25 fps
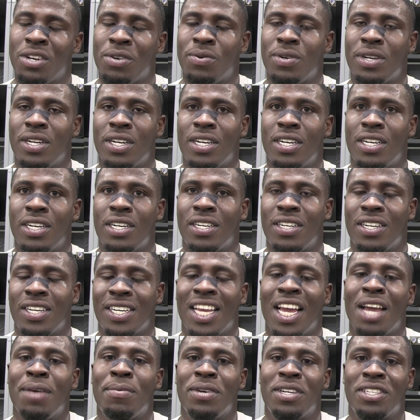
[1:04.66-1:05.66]
with a
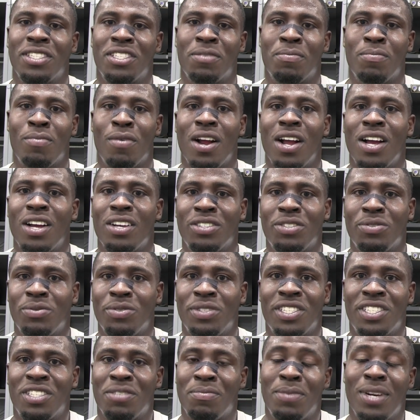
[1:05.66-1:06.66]
game against the Browns, it was
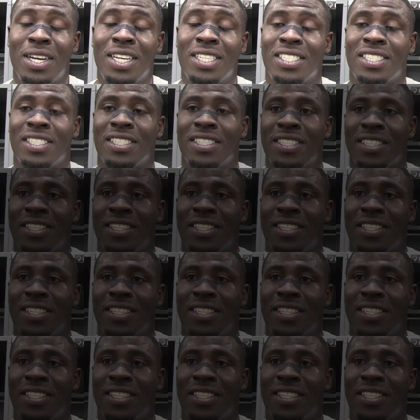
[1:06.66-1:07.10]
just a blessing.